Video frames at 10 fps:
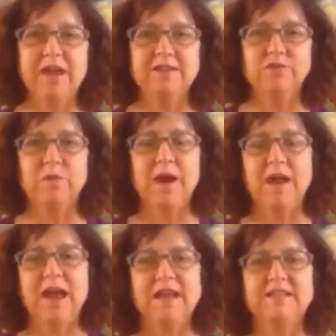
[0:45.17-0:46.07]
as
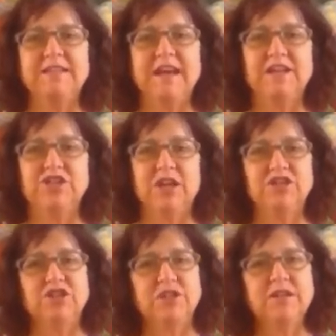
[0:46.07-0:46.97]
well as
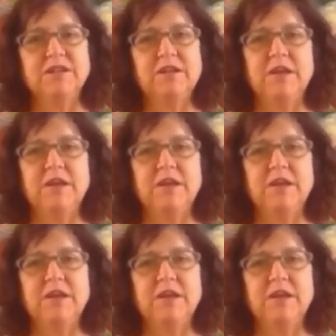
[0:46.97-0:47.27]
digestion